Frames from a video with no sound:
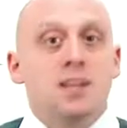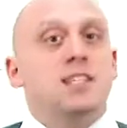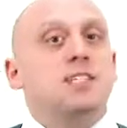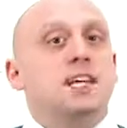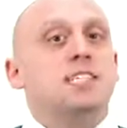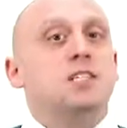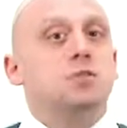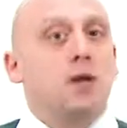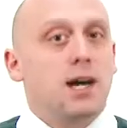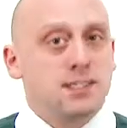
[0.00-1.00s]
The test is
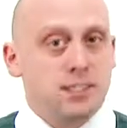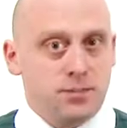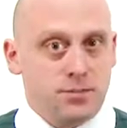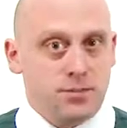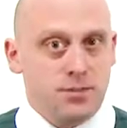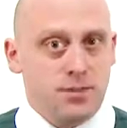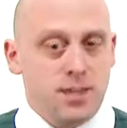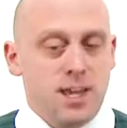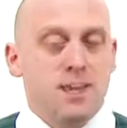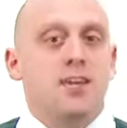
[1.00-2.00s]
positive
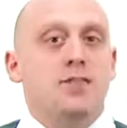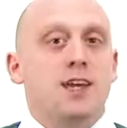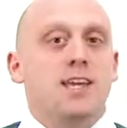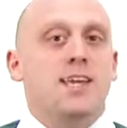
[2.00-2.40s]
if they